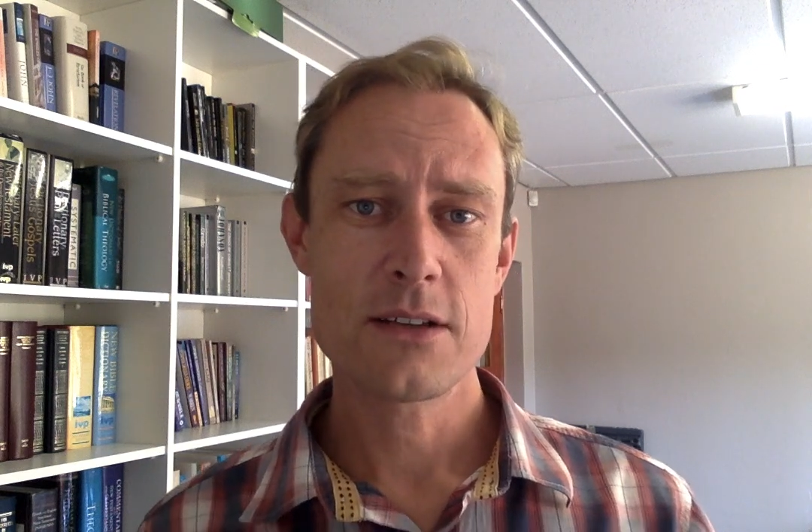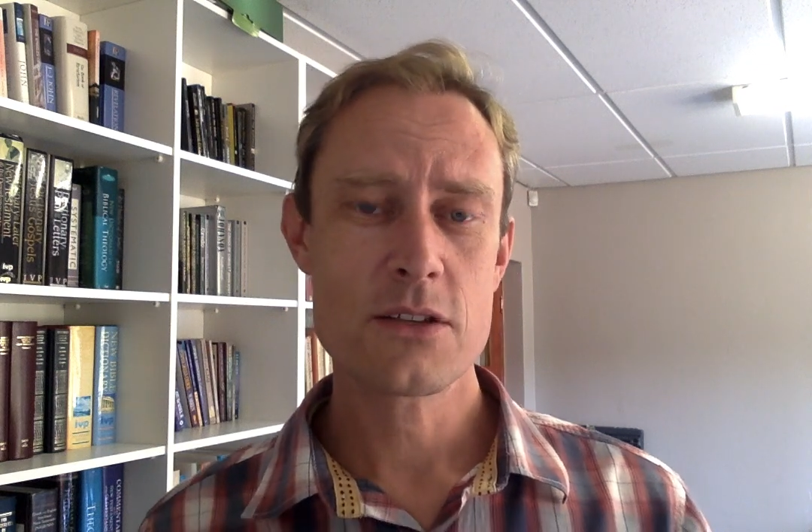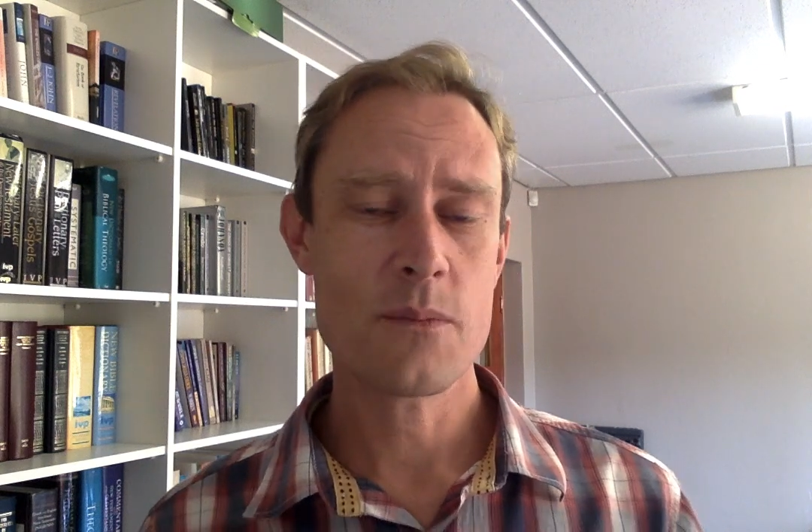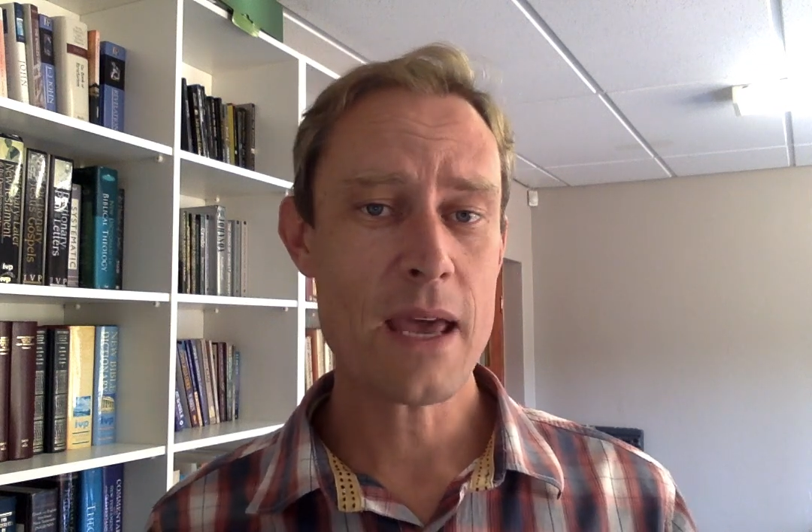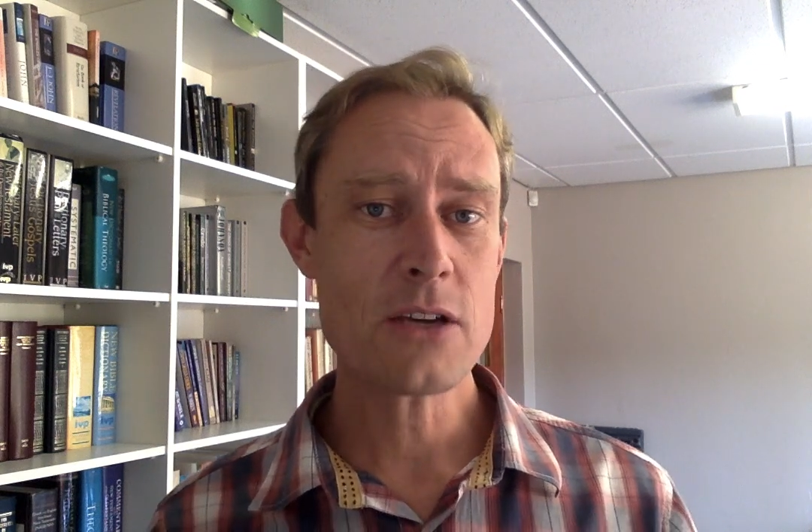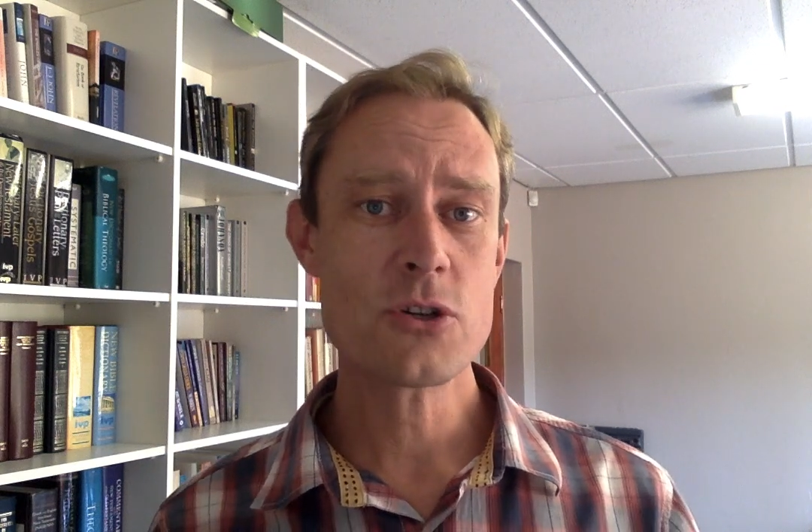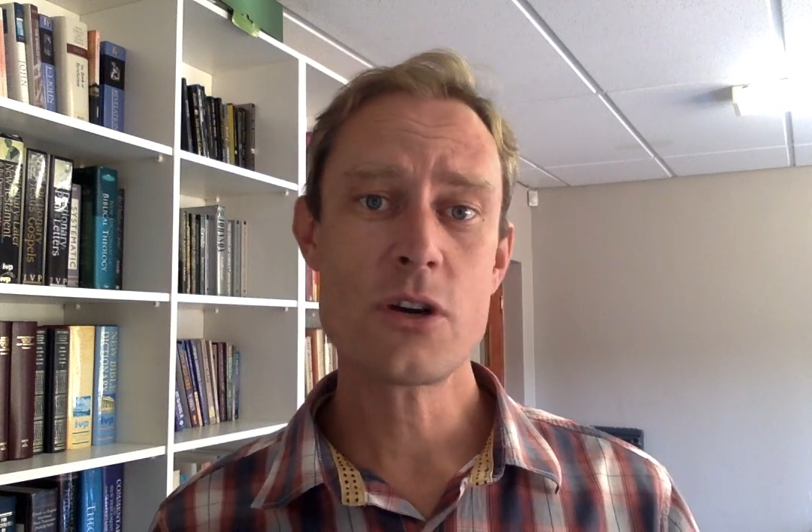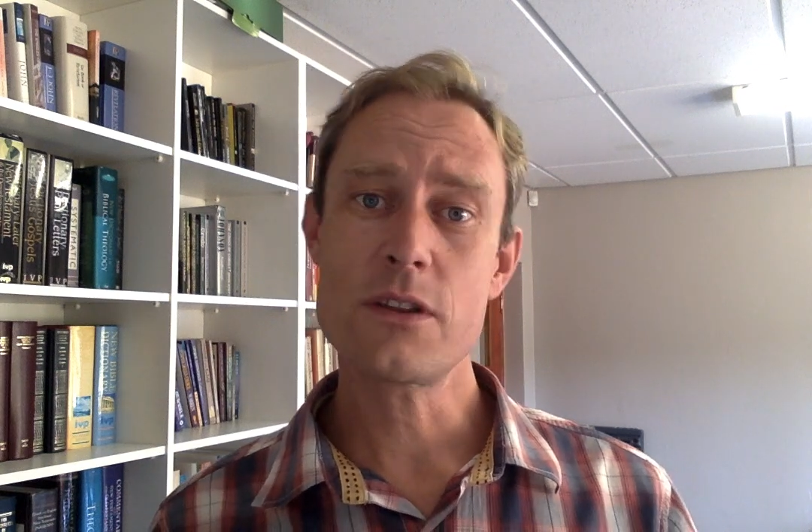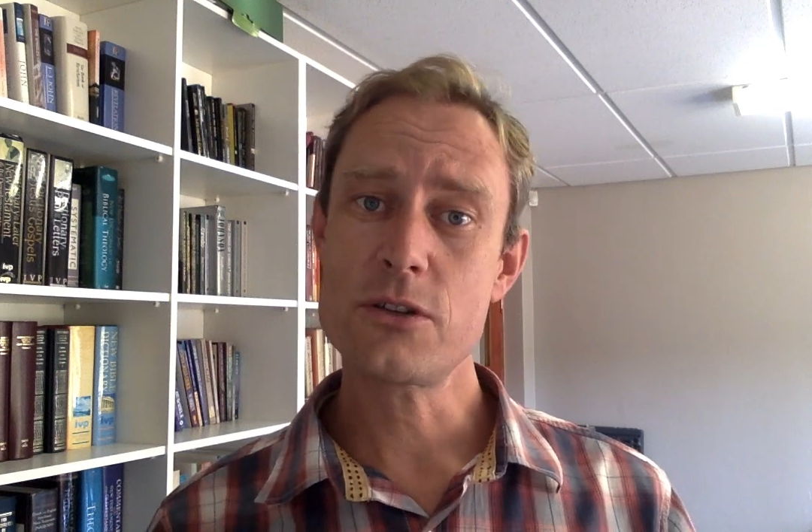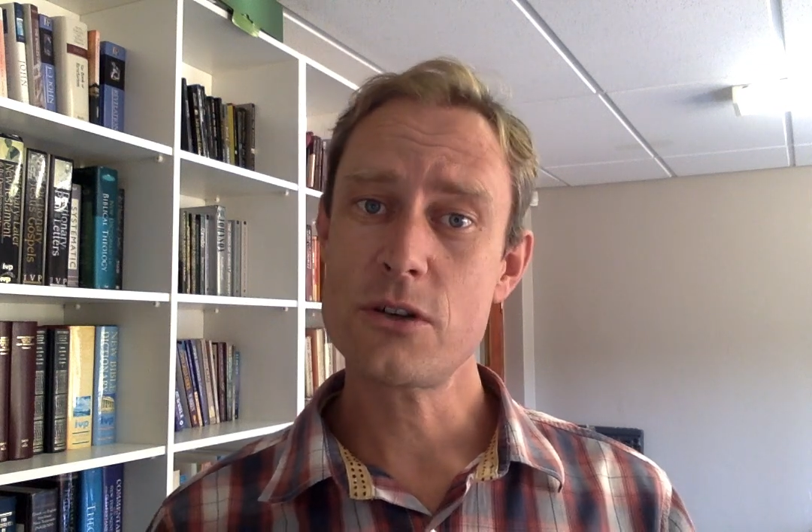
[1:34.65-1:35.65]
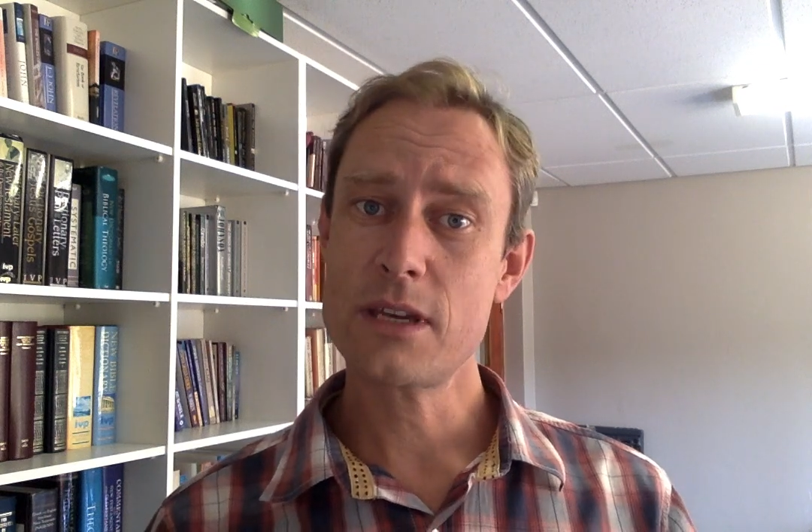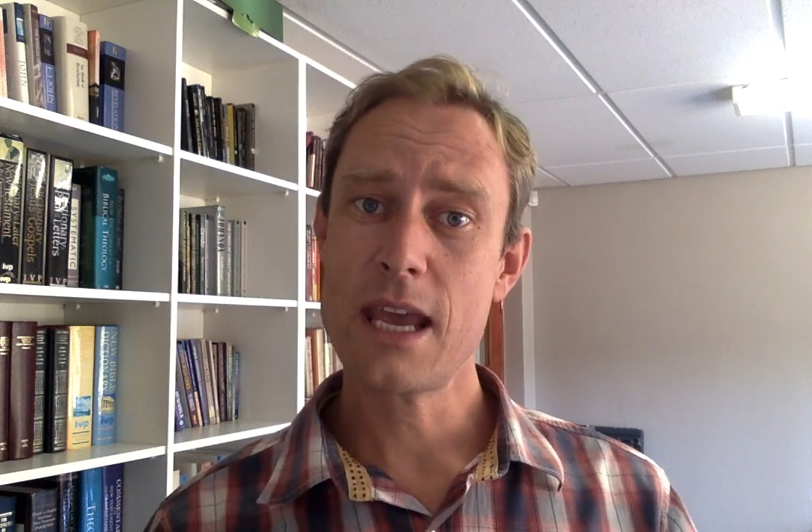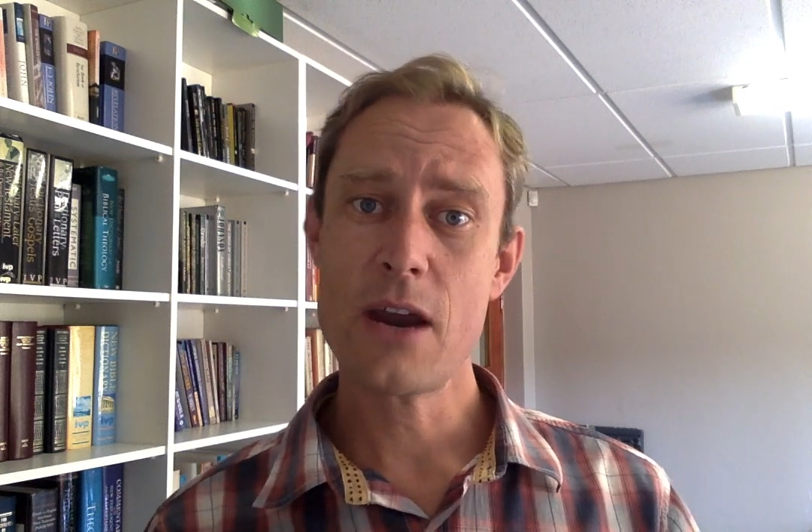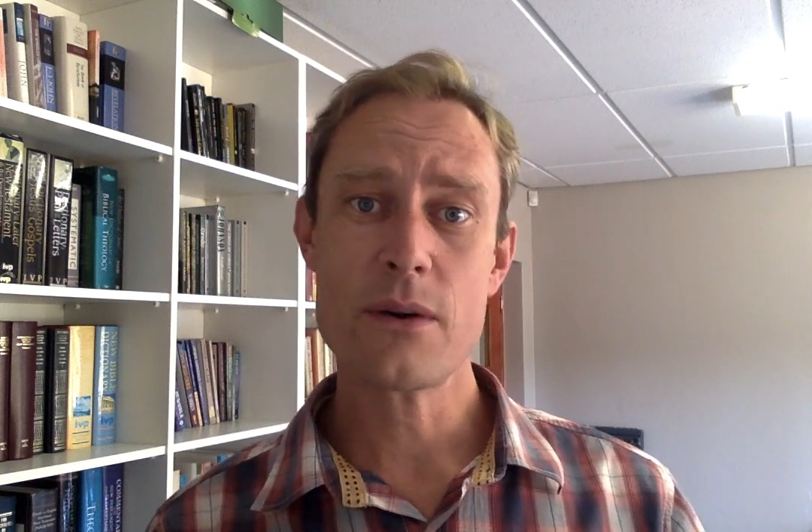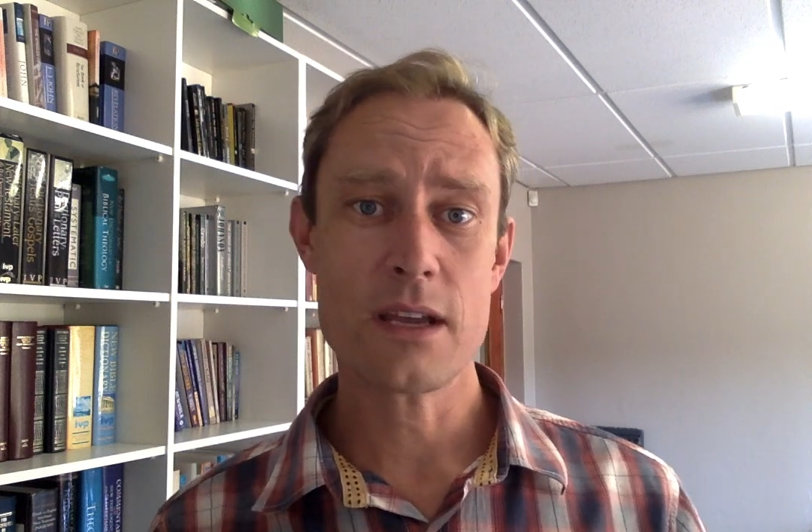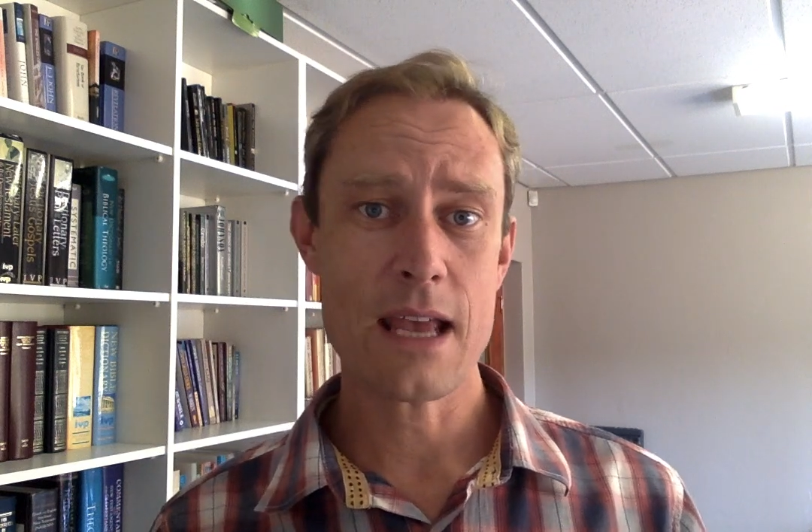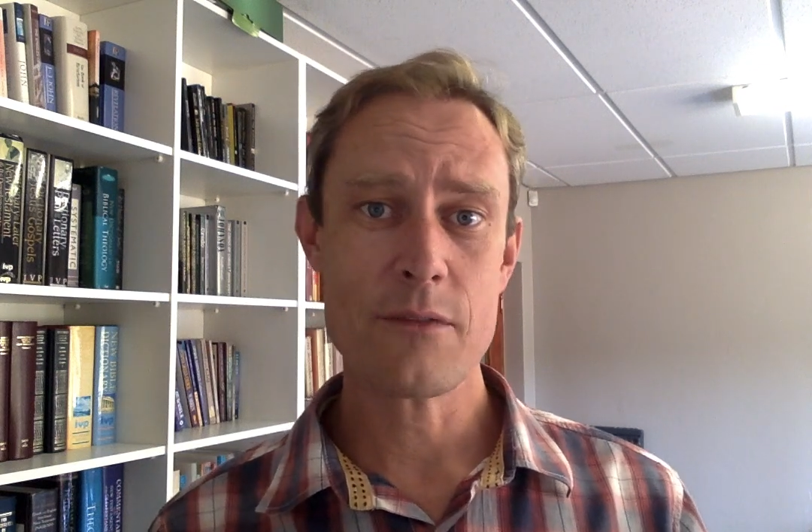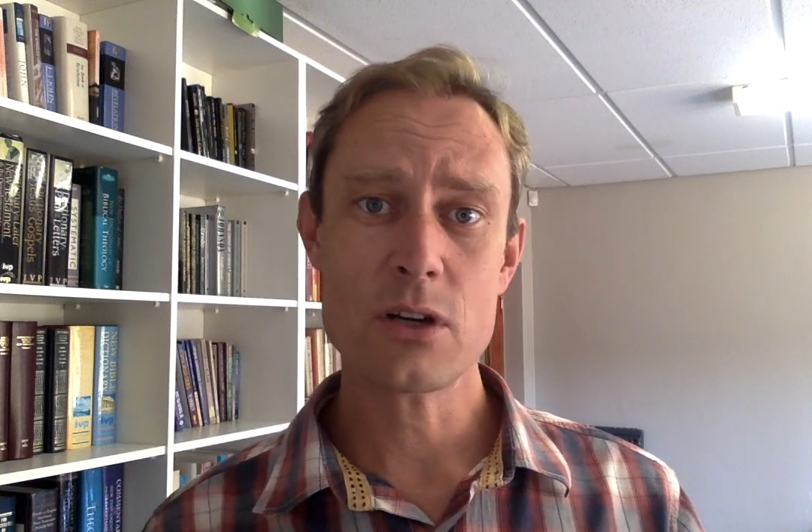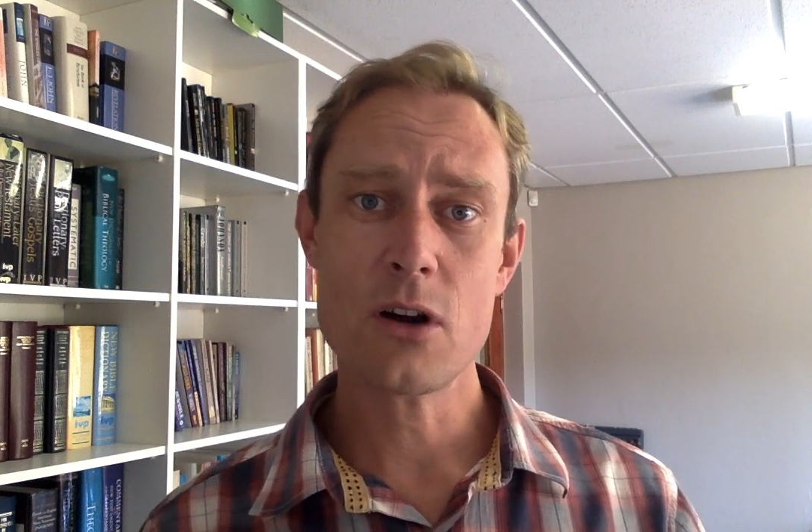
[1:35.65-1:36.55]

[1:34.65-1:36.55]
So make sure that you're caring and having